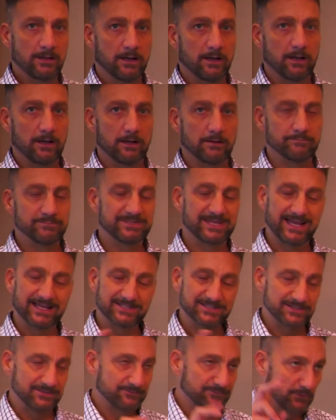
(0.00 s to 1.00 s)

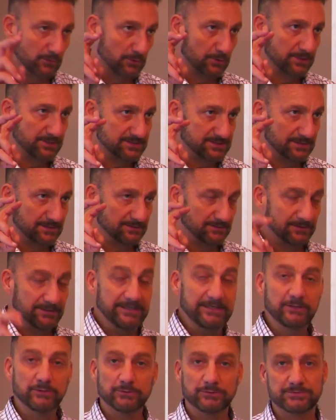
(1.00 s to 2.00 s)
Tax-deferred is the
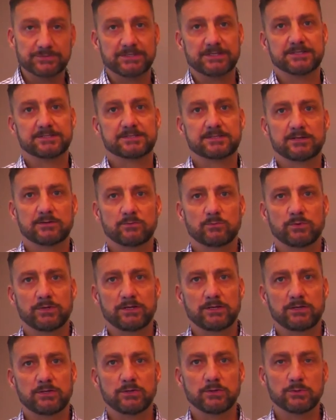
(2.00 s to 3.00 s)
legal sense that
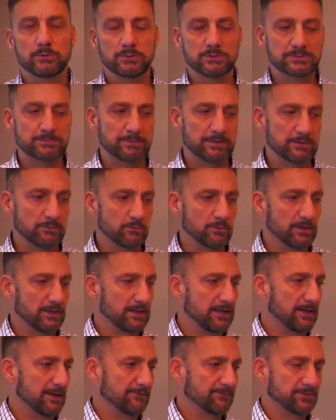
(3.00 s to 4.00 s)
we use, but
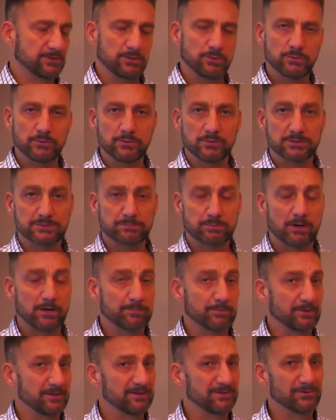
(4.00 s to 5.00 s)
really if you do this
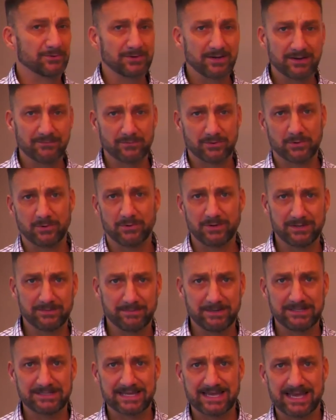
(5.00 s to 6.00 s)
properly, they're never going to
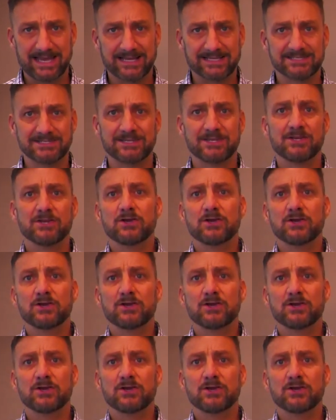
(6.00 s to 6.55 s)
be taxed